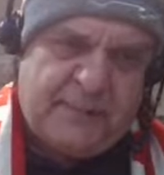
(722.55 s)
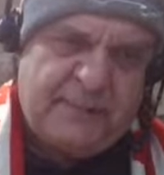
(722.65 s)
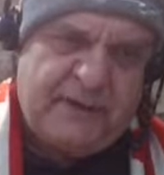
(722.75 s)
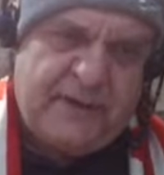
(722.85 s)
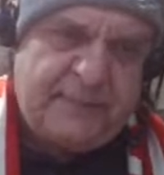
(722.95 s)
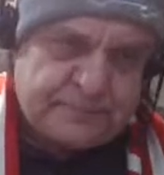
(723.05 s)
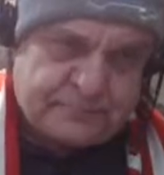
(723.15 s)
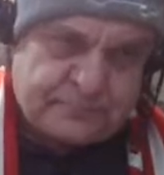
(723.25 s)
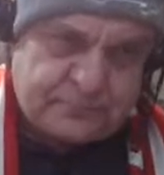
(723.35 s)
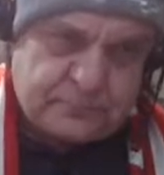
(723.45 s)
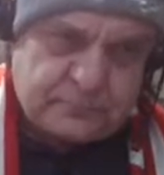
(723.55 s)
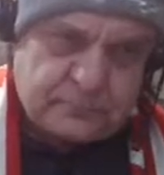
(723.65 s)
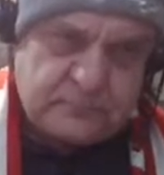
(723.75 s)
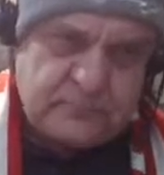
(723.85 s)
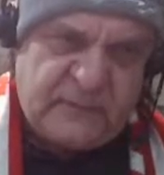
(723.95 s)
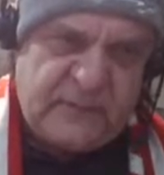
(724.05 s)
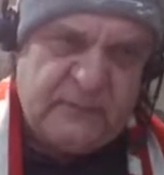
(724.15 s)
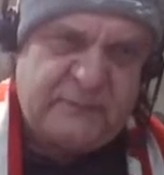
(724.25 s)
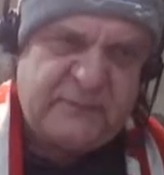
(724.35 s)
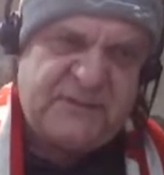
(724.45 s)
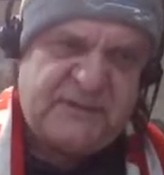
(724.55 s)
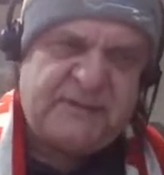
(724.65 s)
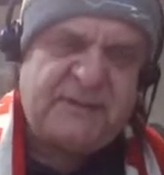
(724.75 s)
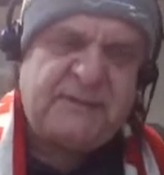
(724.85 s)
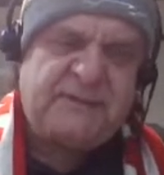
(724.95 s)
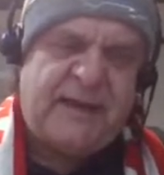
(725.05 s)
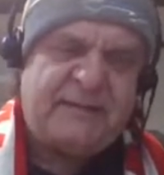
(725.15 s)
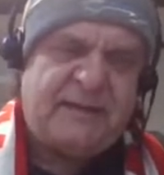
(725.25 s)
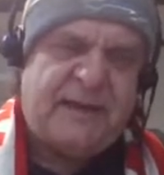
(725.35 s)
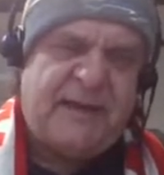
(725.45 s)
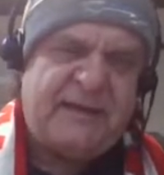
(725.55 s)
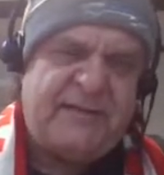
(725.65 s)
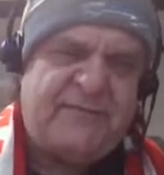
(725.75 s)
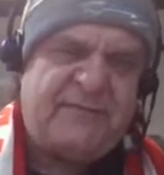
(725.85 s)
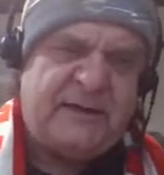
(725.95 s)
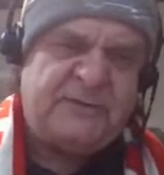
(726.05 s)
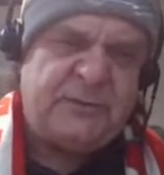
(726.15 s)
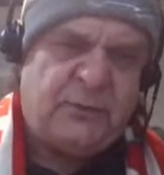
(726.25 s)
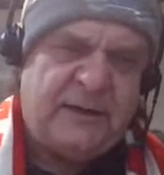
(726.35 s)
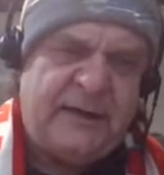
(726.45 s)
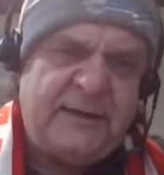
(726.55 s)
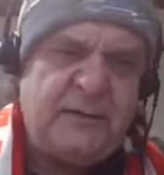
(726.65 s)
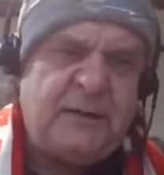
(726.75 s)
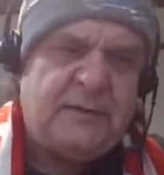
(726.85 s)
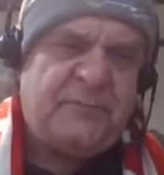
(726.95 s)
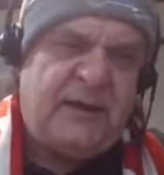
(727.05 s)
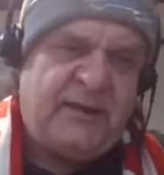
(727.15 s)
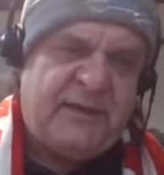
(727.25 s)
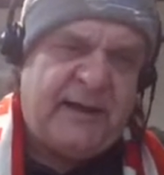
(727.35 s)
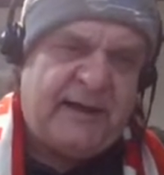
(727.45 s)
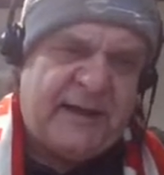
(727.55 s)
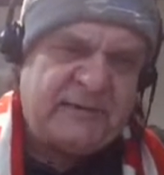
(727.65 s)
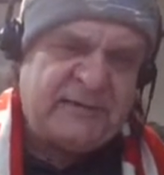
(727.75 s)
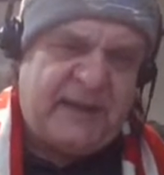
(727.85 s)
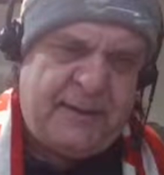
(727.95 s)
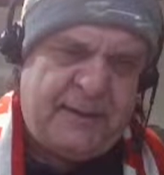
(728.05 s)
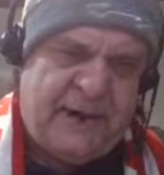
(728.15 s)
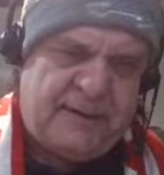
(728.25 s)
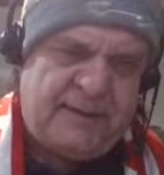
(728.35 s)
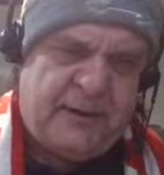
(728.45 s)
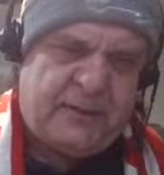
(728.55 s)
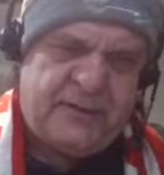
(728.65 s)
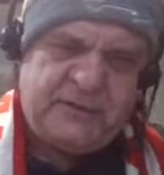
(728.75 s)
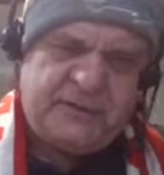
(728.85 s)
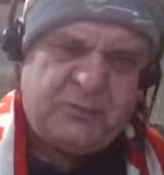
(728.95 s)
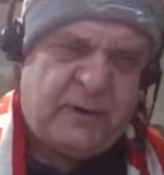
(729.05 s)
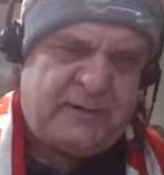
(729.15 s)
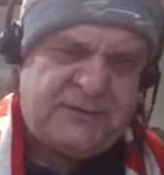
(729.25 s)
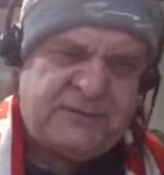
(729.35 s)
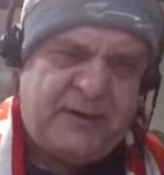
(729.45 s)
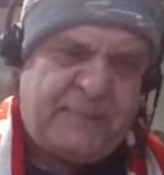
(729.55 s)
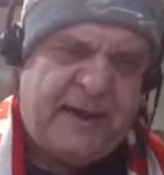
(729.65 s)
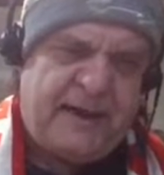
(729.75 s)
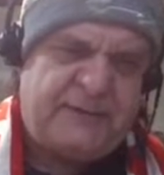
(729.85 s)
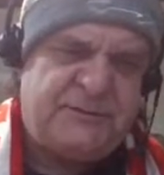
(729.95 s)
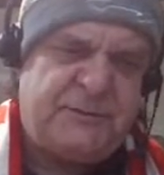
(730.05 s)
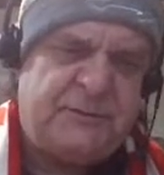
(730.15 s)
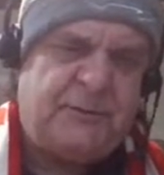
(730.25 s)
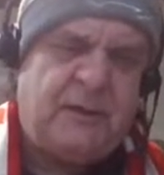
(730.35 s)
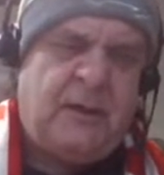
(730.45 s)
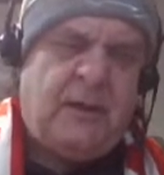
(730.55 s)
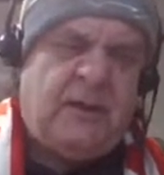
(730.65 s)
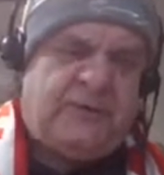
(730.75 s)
the day, resistance at the high of 209, and then as it came back down, it just went straight back to the